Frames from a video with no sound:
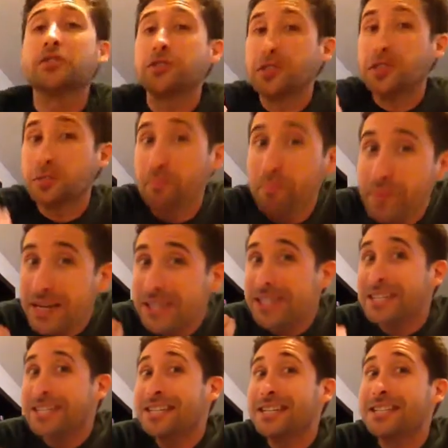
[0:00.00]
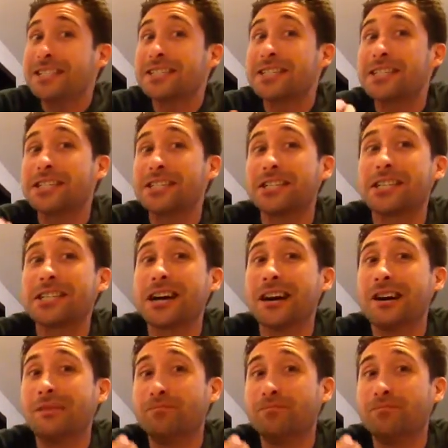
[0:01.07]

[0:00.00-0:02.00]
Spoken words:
So this mintiness, this